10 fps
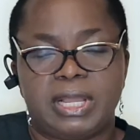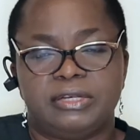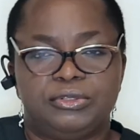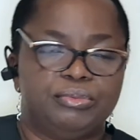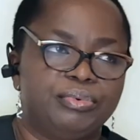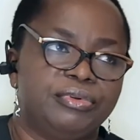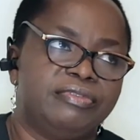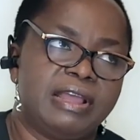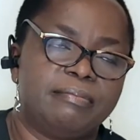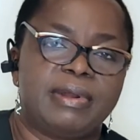to
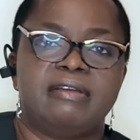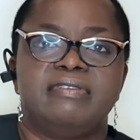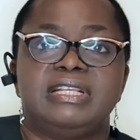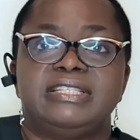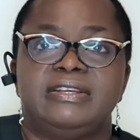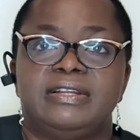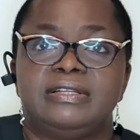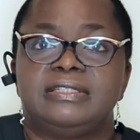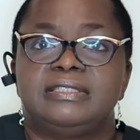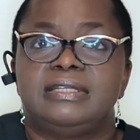provide privacy or
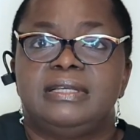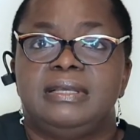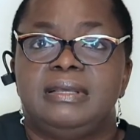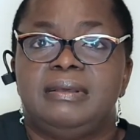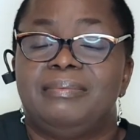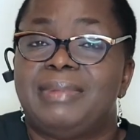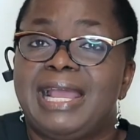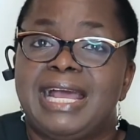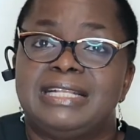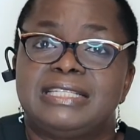not? My
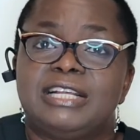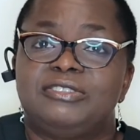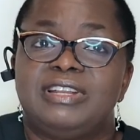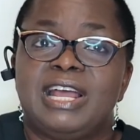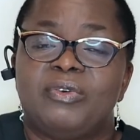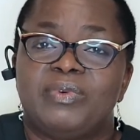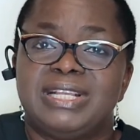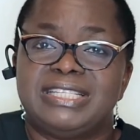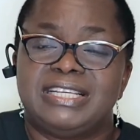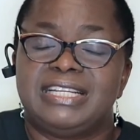answer to that
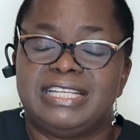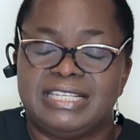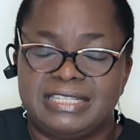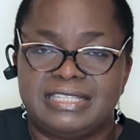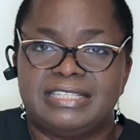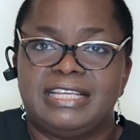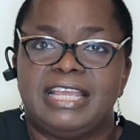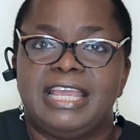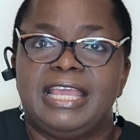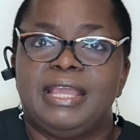question is,
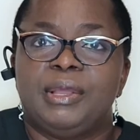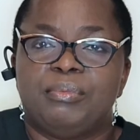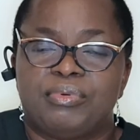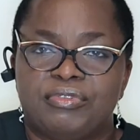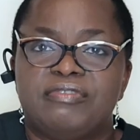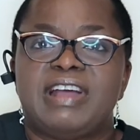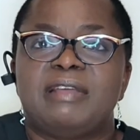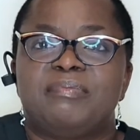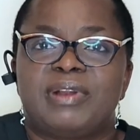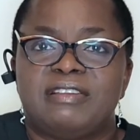
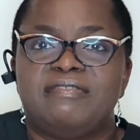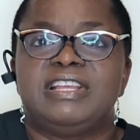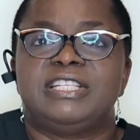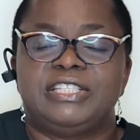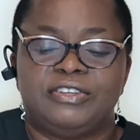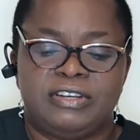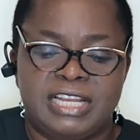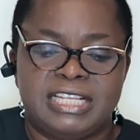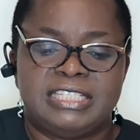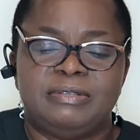provide privacy
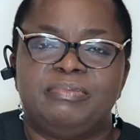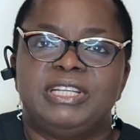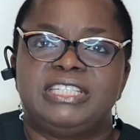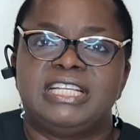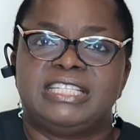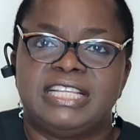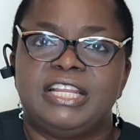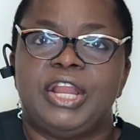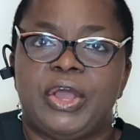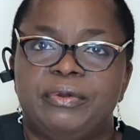unless the patient say
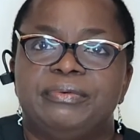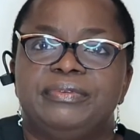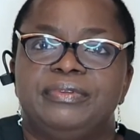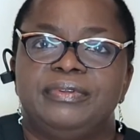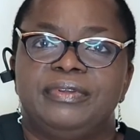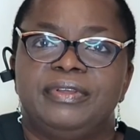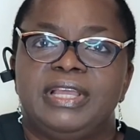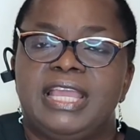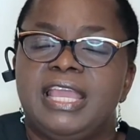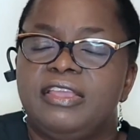no.
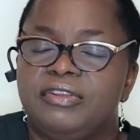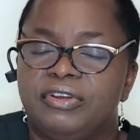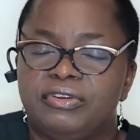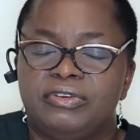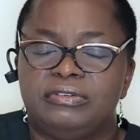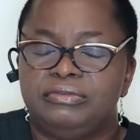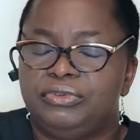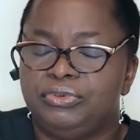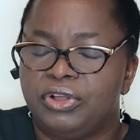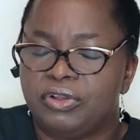You're not, go,
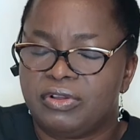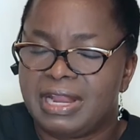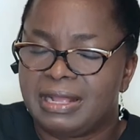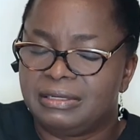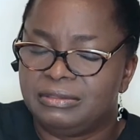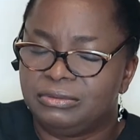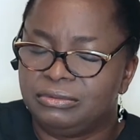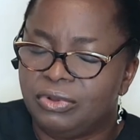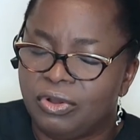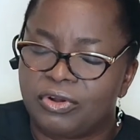you're not gonna
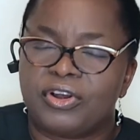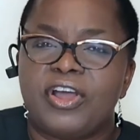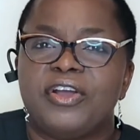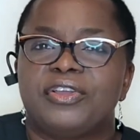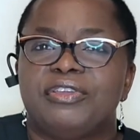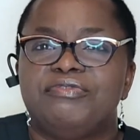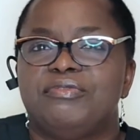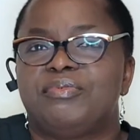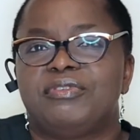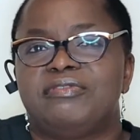go wrong if you
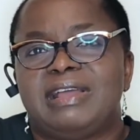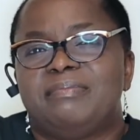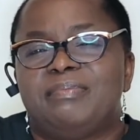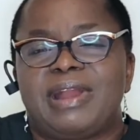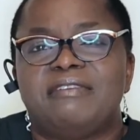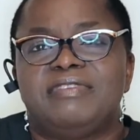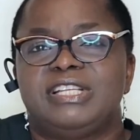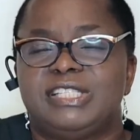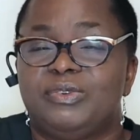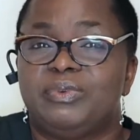provide
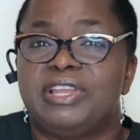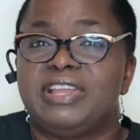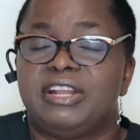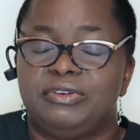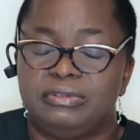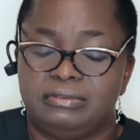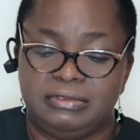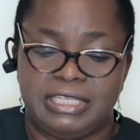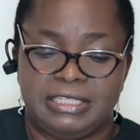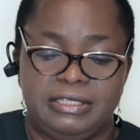privacy when you're
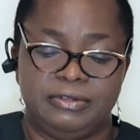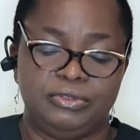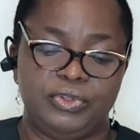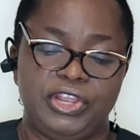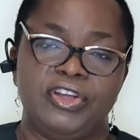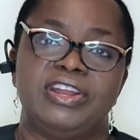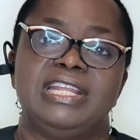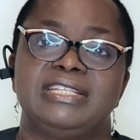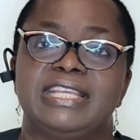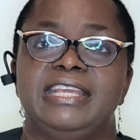you know doing all
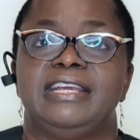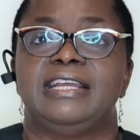this care